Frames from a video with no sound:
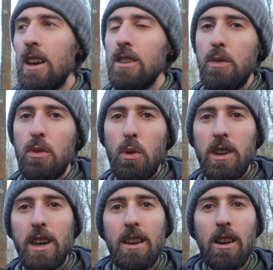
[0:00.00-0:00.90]
So if you want
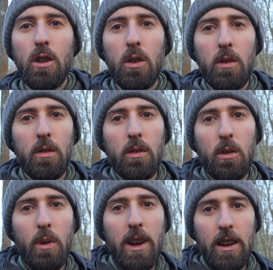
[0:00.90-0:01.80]
to get a
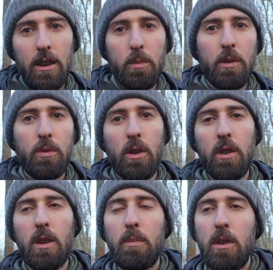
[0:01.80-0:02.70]
little bit
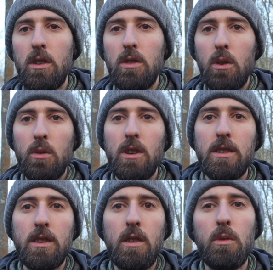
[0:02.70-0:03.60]
further, but you don't
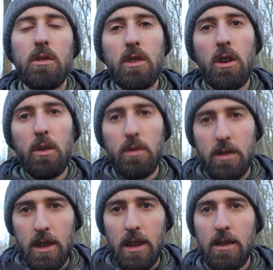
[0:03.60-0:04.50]
necessarily want to go
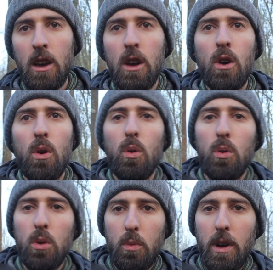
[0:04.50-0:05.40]
overseas
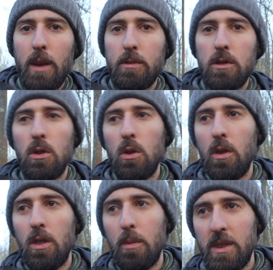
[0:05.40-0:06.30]
all the way up to
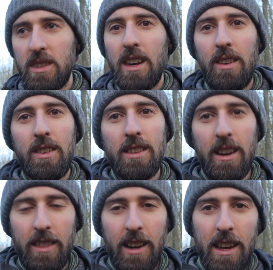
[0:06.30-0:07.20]
the busy areas
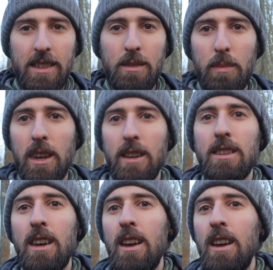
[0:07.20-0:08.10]
like the lakes and
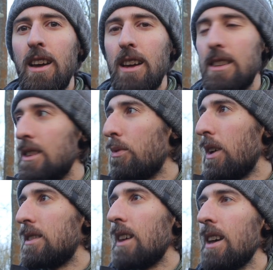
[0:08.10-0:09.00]
peaks, this is a
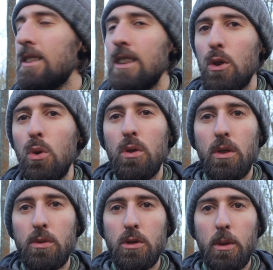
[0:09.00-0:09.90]
fantastic
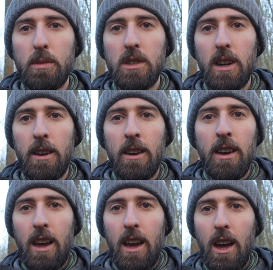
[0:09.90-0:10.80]
corner of Shropshire
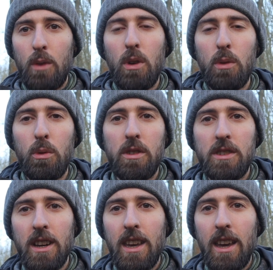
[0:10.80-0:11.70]
and well worth
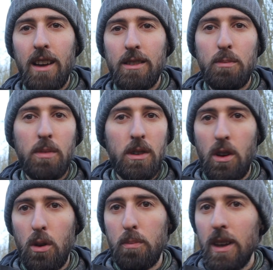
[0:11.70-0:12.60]
checking out.
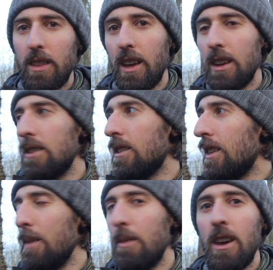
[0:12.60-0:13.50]
So big thank you to
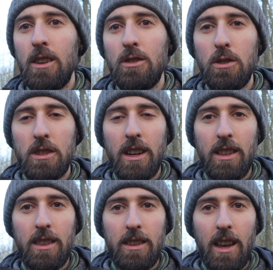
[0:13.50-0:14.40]
them. Do check
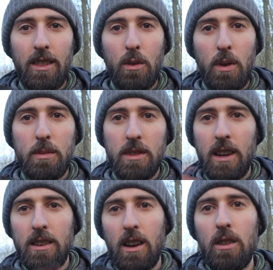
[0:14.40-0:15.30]
out their
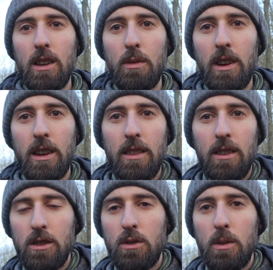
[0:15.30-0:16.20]
website, I'll leave a link in
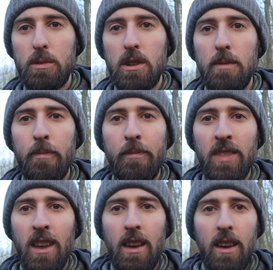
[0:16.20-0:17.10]
the description.
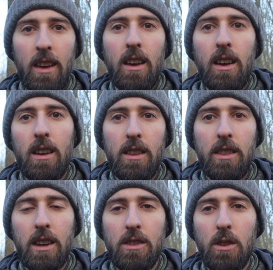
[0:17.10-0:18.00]

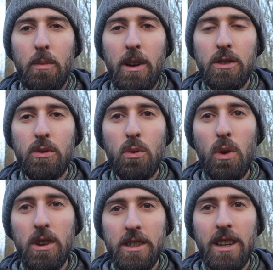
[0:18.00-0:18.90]
Thank you so much for
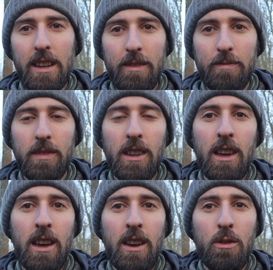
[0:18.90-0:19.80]
watching.
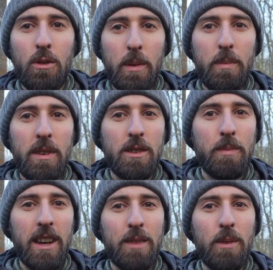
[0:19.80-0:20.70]
Remember to
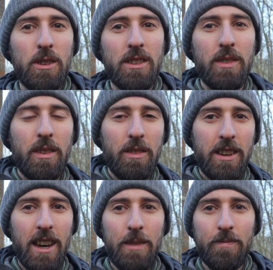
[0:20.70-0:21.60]
make the most of every
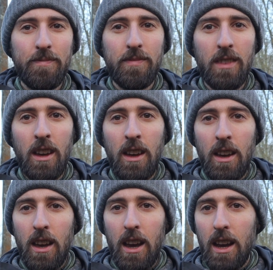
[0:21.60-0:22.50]
day,
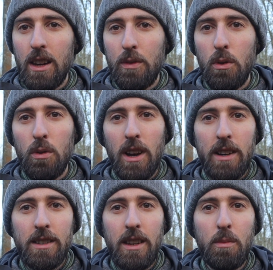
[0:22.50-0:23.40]
and if you would
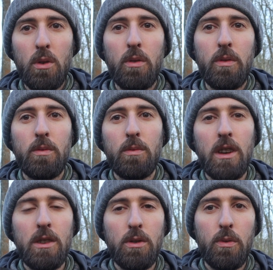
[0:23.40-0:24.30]
like to see more of
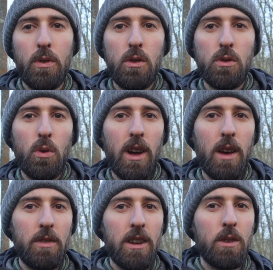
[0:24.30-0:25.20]
these reviews or
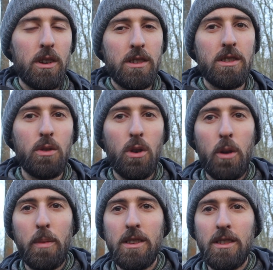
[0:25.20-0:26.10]
have any questions or
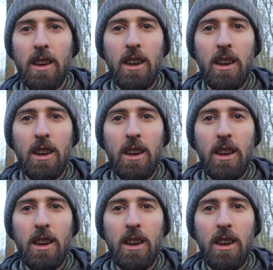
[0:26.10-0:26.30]
comments,